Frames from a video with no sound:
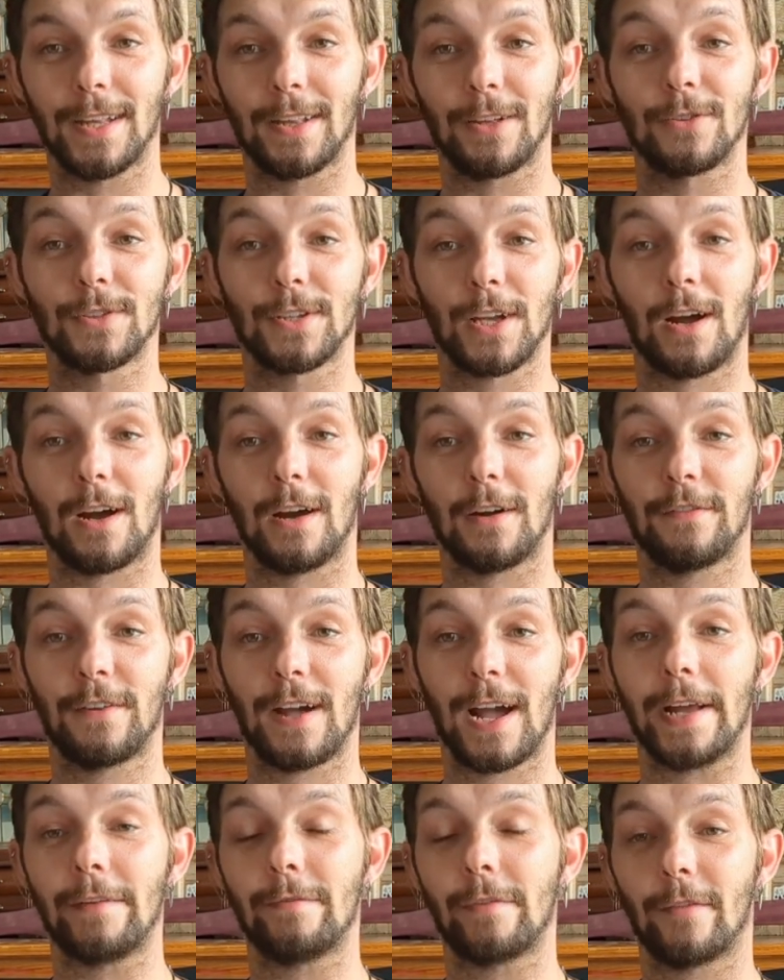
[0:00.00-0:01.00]
Those are
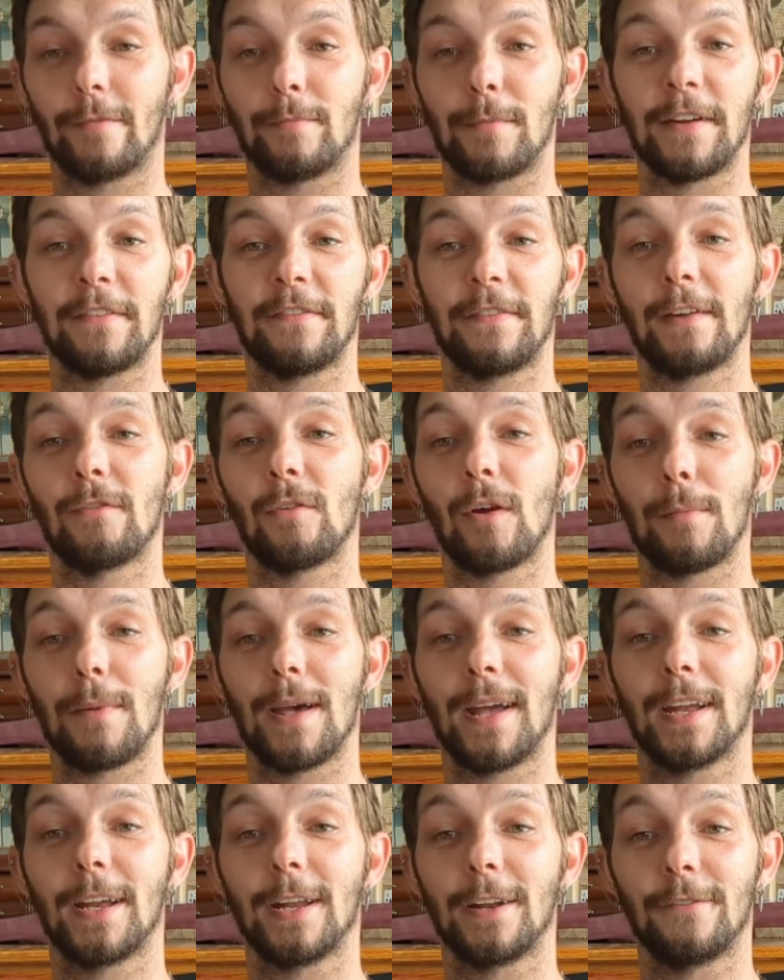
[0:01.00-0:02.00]
five of my favorite
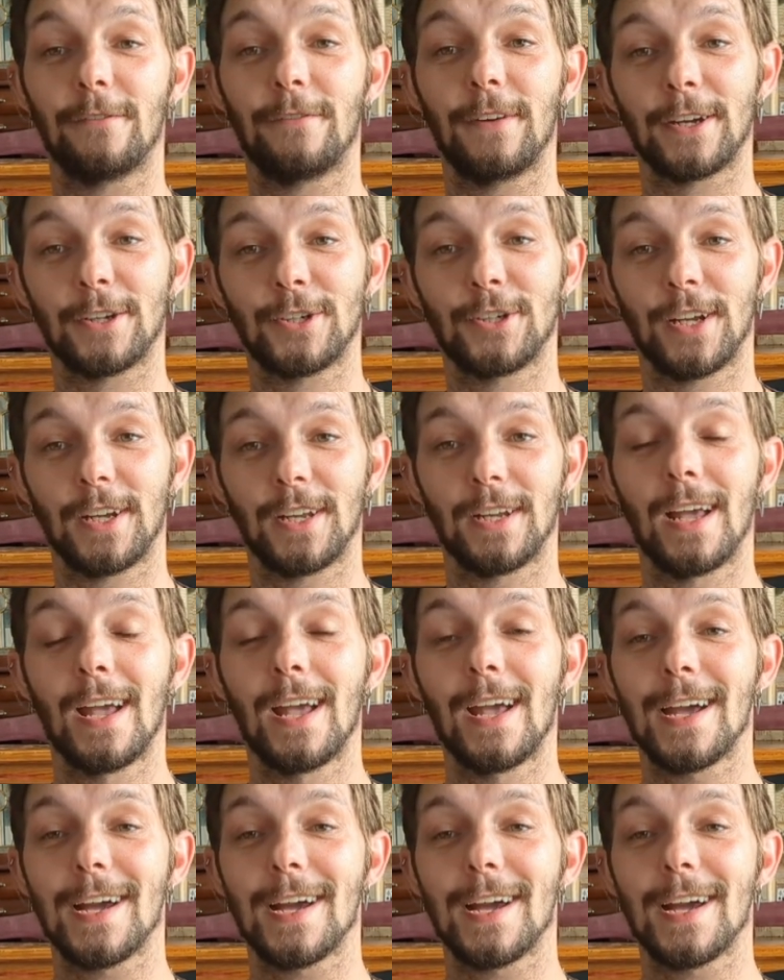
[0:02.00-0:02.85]
men in fiction.